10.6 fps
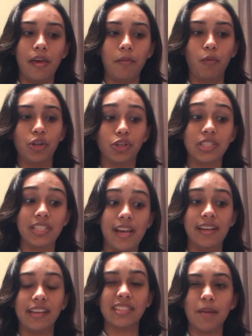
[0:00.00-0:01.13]
when you're
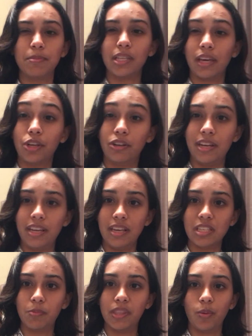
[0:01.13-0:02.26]
standing it's up to like your
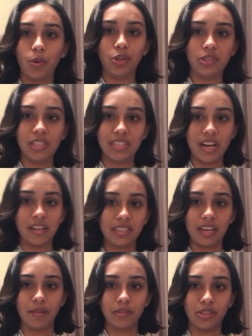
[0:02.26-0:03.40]
knees but then when you sit down it's
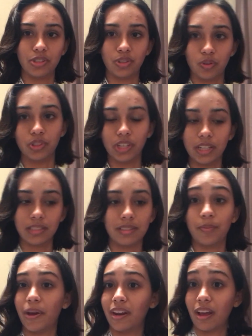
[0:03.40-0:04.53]
like up to your shoulders
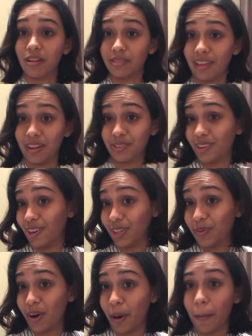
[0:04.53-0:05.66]
depending on how tall
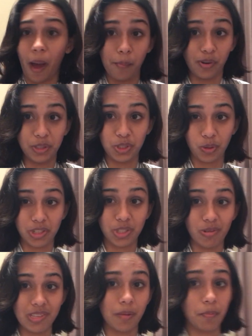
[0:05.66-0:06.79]
you are i'm really short so
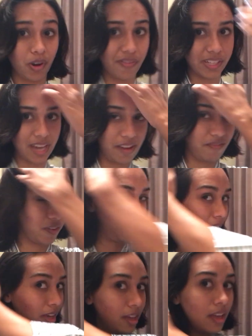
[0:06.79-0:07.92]
it was like perfect height for
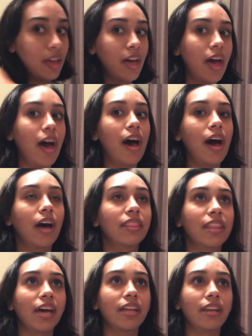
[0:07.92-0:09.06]
me
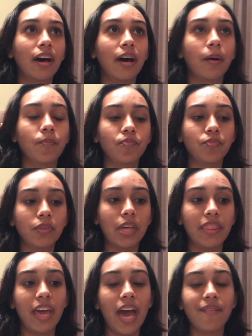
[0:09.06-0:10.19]
and then um
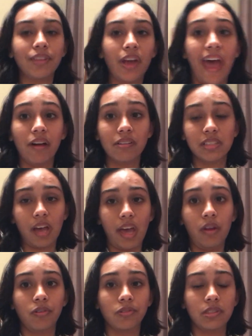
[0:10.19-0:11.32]
then they have an outside
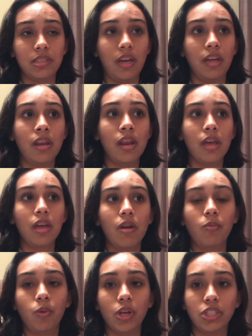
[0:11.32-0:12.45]
onsen
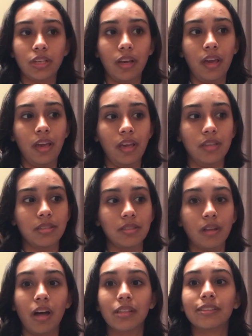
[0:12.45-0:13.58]
which is
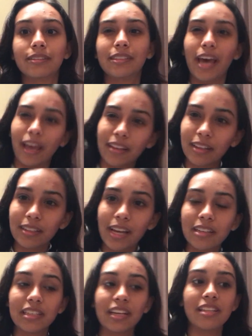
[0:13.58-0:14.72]
not technically
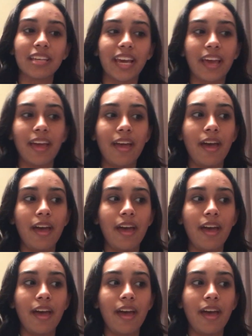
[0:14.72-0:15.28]
outside it's like